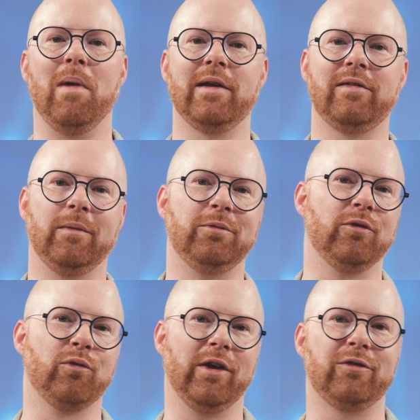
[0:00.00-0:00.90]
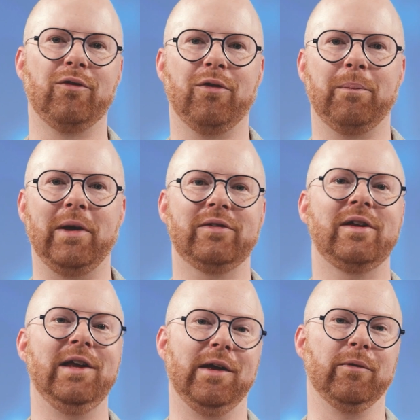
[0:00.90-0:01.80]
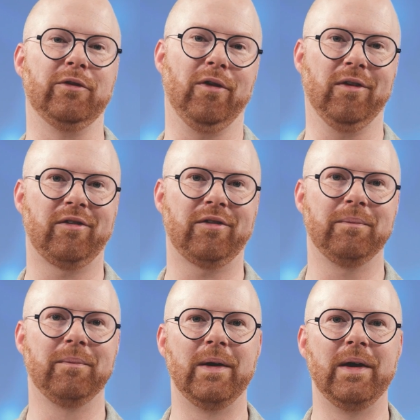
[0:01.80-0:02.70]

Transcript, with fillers: my tips and tricks for the best keying results.